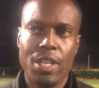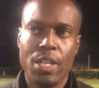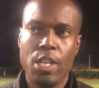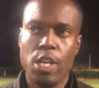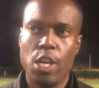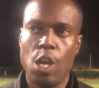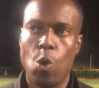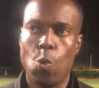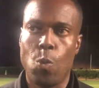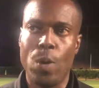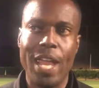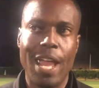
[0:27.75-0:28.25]
You
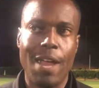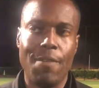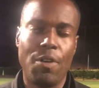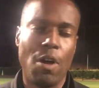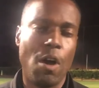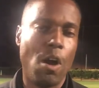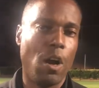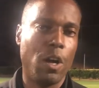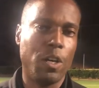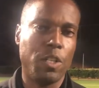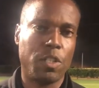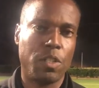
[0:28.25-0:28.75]
know, we have
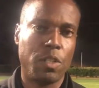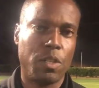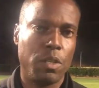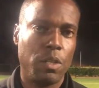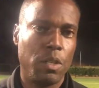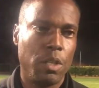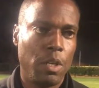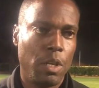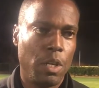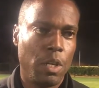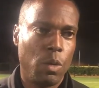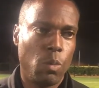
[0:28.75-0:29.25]
hearts,
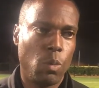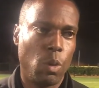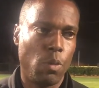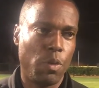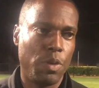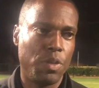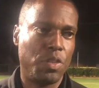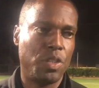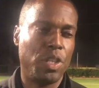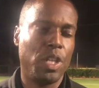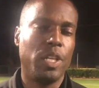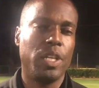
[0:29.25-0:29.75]
we're
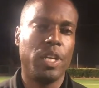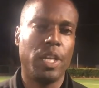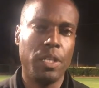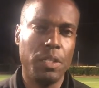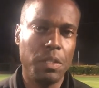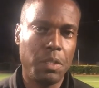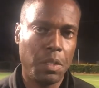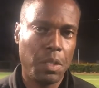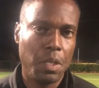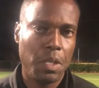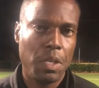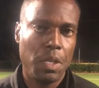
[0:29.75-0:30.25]
resilient.